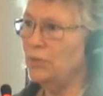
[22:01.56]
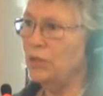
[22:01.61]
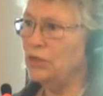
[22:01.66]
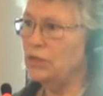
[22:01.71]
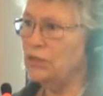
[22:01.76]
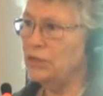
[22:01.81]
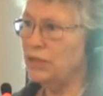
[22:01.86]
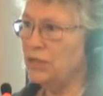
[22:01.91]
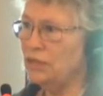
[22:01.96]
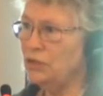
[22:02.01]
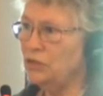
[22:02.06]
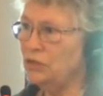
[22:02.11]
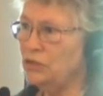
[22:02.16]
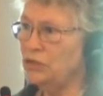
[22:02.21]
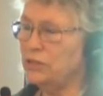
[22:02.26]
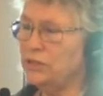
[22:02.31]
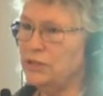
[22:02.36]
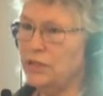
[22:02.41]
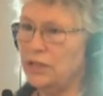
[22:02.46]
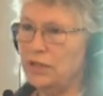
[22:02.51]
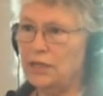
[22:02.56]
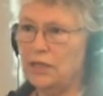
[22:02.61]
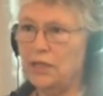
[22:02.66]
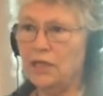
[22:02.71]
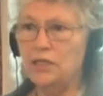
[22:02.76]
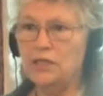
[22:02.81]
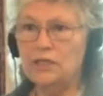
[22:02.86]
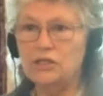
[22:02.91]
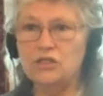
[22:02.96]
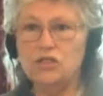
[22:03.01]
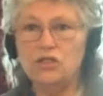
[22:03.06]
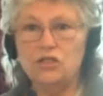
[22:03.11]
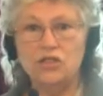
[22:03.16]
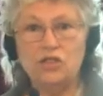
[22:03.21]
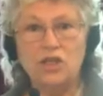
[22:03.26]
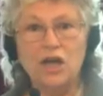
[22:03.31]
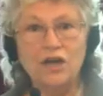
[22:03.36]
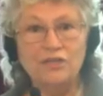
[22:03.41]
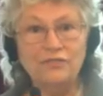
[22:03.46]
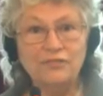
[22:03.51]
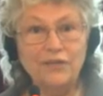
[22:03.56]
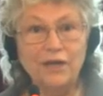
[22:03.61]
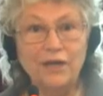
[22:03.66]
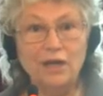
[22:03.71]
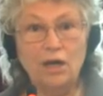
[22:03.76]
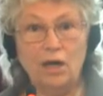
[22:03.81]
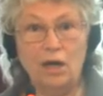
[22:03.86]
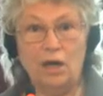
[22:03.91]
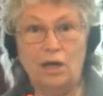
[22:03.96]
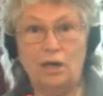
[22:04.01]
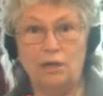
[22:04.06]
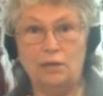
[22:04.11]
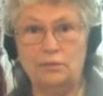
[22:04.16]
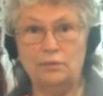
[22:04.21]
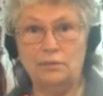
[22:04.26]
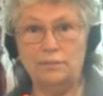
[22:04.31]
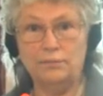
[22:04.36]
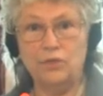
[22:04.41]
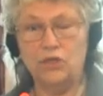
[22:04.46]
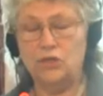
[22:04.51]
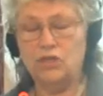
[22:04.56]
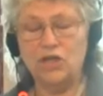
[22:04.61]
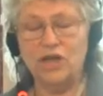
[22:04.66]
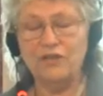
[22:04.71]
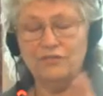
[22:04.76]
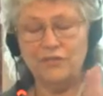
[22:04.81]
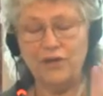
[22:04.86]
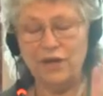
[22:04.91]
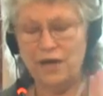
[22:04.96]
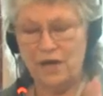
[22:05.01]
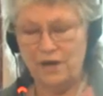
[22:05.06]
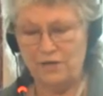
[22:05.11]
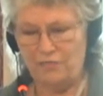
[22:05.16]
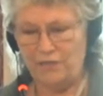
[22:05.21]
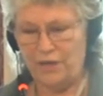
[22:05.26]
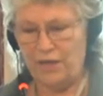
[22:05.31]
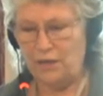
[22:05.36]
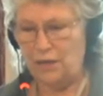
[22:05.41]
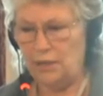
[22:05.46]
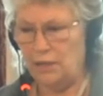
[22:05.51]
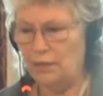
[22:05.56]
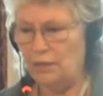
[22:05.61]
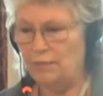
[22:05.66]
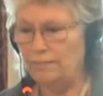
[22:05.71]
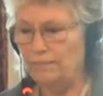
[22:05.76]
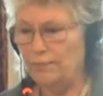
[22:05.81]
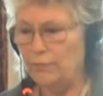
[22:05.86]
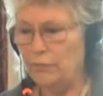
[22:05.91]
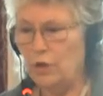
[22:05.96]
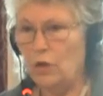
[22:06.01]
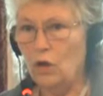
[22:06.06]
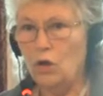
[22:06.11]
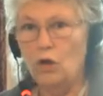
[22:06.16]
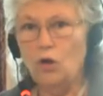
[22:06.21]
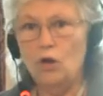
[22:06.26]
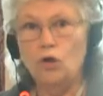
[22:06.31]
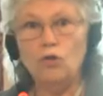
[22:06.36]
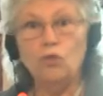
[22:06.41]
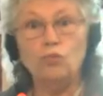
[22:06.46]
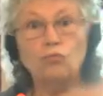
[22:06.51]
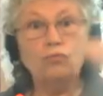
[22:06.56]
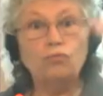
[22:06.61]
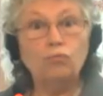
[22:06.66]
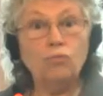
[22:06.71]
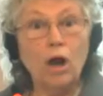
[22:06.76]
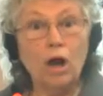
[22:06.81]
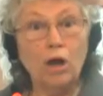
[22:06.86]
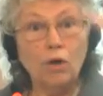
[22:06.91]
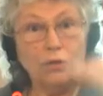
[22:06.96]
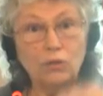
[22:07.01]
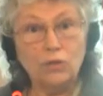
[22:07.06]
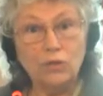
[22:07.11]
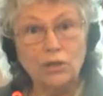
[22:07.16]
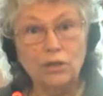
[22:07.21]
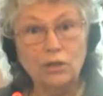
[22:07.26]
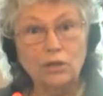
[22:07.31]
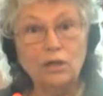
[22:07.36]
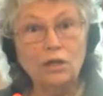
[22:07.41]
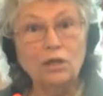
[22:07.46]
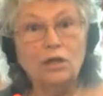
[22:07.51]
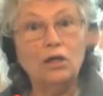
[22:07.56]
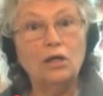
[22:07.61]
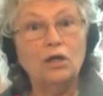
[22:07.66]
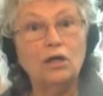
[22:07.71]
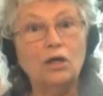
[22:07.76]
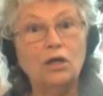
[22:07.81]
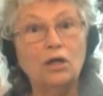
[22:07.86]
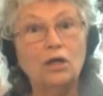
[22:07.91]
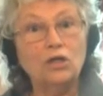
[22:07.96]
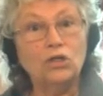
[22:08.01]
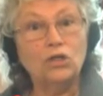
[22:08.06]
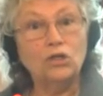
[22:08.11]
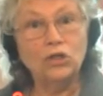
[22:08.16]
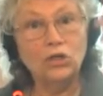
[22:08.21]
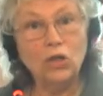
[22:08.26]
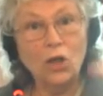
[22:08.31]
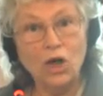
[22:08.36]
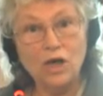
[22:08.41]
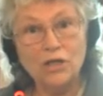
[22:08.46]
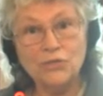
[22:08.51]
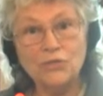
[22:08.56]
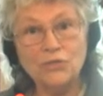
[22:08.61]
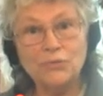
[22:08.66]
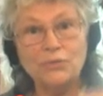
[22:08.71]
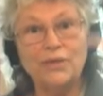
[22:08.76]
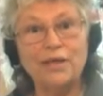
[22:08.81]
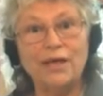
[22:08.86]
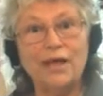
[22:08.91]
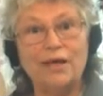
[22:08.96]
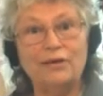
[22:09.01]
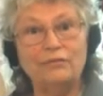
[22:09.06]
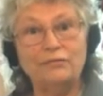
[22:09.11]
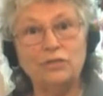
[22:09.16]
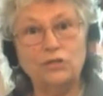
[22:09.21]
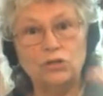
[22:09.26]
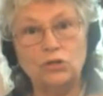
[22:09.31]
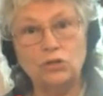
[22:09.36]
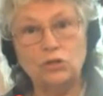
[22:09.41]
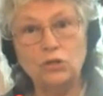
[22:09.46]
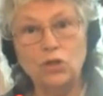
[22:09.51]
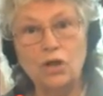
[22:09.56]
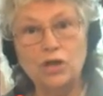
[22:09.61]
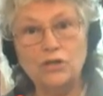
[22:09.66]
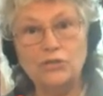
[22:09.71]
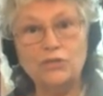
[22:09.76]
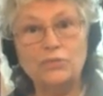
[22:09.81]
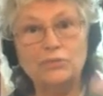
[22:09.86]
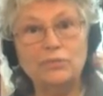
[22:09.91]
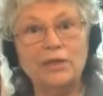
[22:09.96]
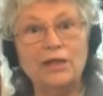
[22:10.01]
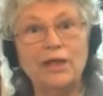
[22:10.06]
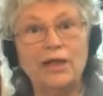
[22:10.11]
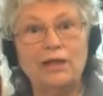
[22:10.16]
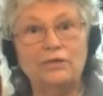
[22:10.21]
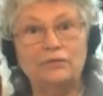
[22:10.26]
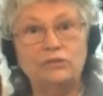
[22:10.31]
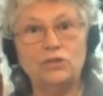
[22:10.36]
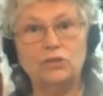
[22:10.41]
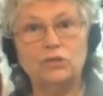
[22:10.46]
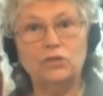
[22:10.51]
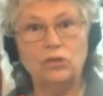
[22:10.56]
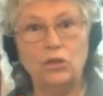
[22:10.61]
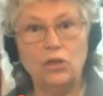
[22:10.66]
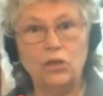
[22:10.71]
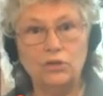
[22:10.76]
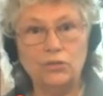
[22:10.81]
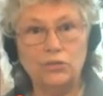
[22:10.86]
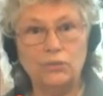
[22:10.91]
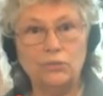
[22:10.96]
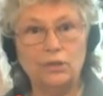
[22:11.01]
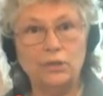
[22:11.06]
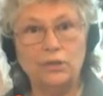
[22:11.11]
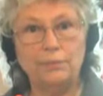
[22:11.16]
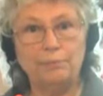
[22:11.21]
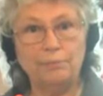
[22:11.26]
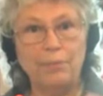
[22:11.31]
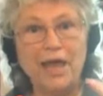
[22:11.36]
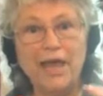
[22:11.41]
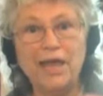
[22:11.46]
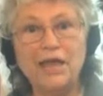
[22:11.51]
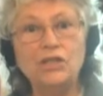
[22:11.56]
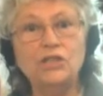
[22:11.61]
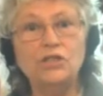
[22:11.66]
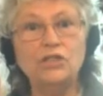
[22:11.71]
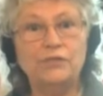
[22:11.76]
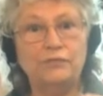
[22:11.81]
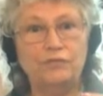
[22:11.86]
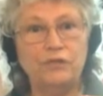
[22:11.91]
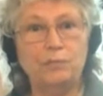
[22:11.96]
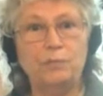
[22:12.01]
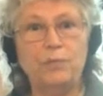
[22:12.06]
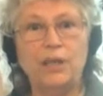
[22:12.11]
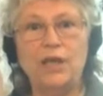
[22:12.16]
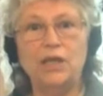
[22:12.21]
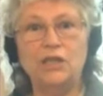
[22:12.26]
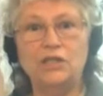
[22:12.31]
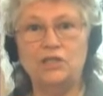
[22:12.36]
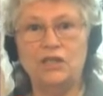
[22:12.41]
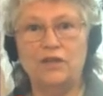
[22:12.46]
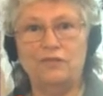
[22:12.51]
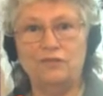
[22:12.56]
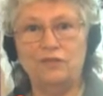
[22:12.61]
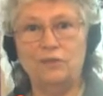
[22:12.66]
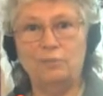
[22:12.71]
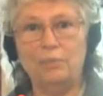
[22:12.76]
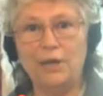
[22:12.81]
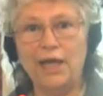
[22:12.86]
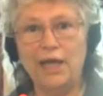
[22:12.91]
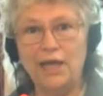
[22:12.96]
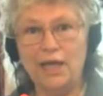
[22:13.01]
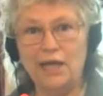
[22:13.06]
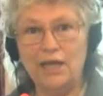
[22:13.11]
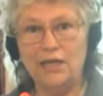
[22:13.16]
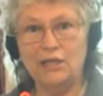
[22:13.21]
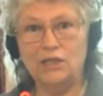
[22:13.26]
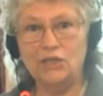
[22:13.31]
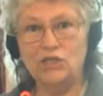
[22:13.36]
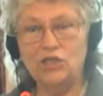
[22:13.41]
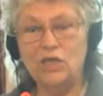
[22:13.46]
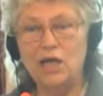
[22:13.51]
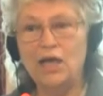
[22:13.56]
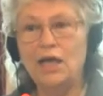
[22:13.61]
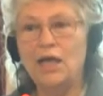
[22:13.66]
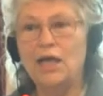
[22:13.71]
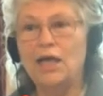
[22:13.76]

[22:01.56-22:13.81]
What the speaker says: what's interesting is Cafer Efendi wrote glossary after glossary after glossary, the page after page after page,